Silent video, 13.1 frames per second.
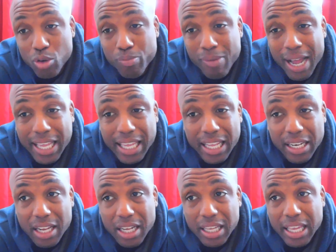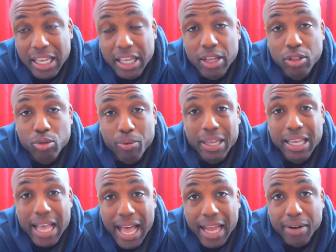You might get lucky and get three
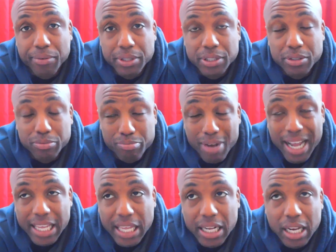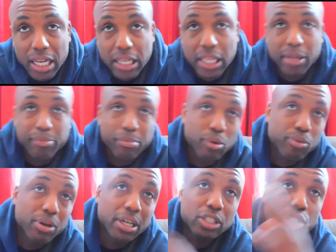galleries. You might get lucky, but
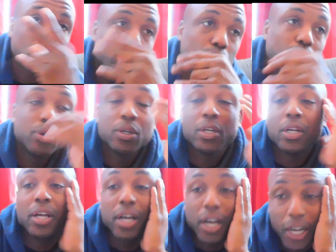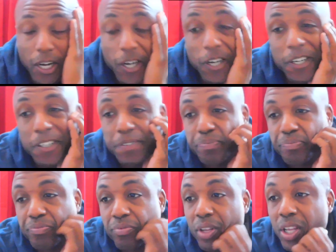really two.
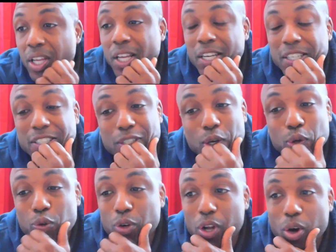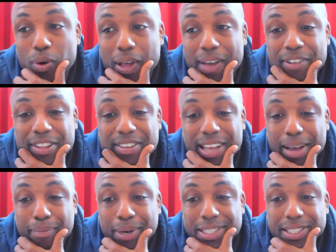So, you know, every
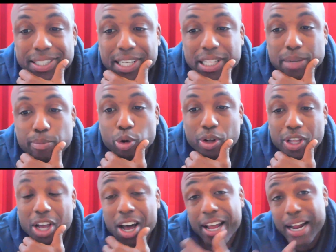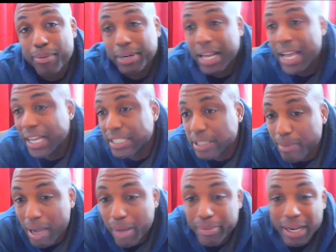time I seen them on the yard, I would ask
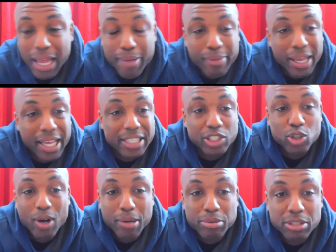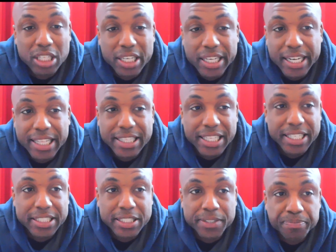them. I'd be like, man, Joe, I was looking at
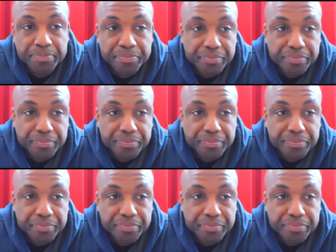this.